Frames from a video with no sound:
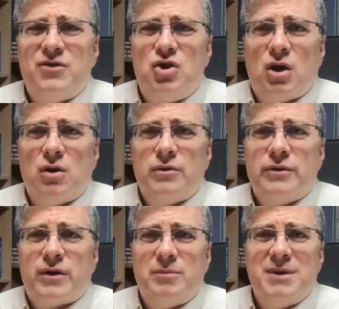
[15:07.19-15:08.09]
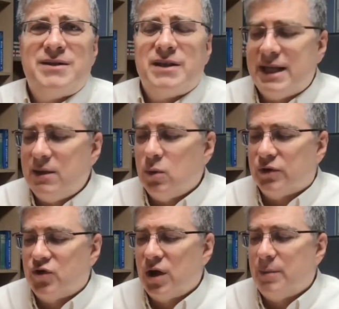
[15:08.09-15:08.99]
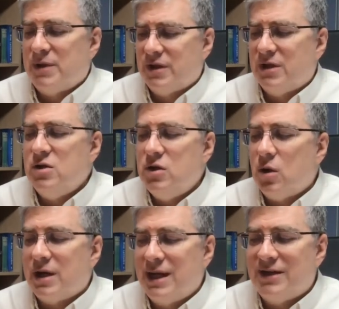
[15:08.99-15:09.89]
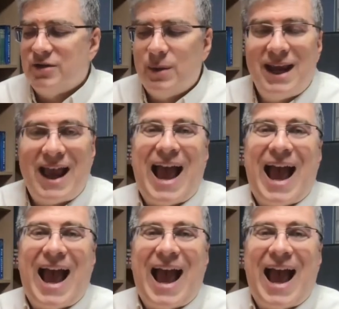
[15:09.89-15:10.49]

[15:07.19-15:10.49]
Jones or Ms. Lee will trip to New York next week.